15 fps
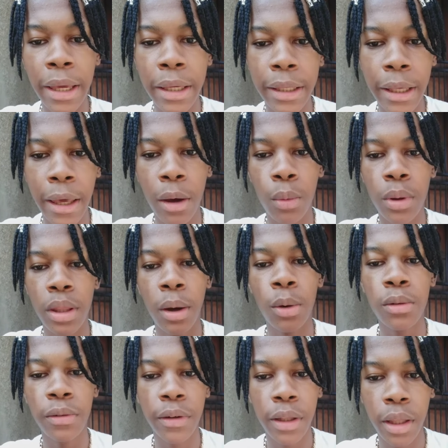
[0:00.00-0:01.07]
yeah,
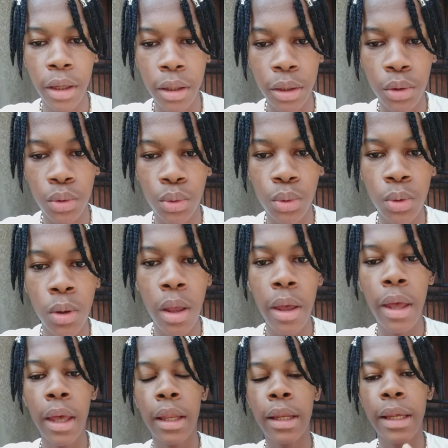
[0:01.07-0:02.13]
without further ado,
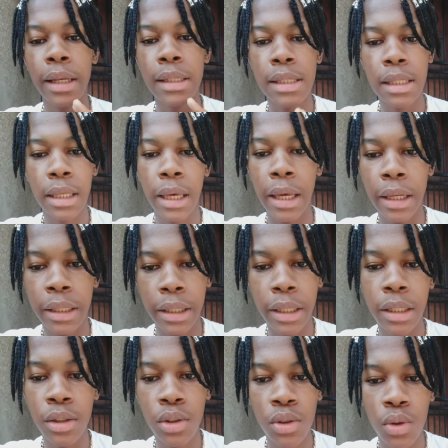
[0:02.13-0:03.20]
let's get
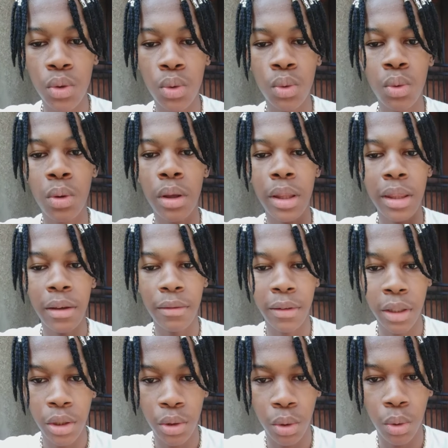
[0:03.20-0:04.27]
into the
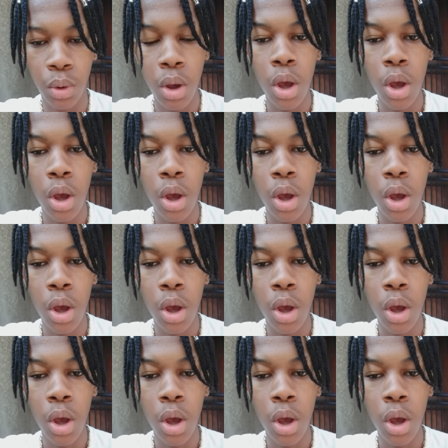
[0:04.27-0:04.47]
video.